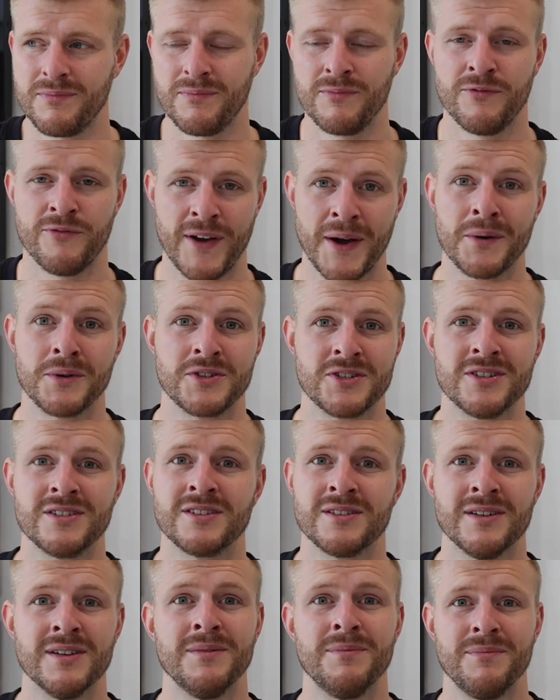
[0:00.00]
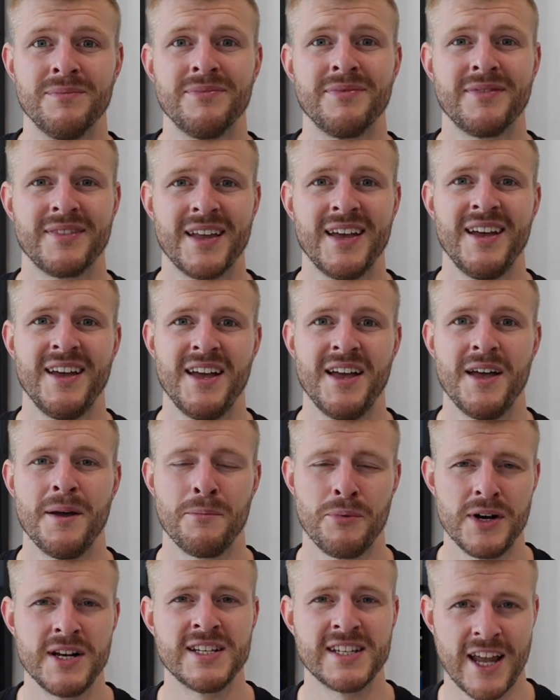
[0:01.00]
vouchers are a
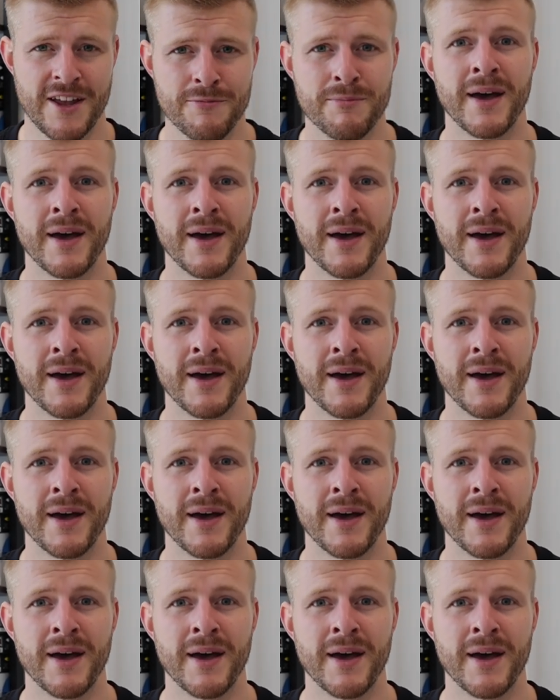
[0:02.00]
pretty safe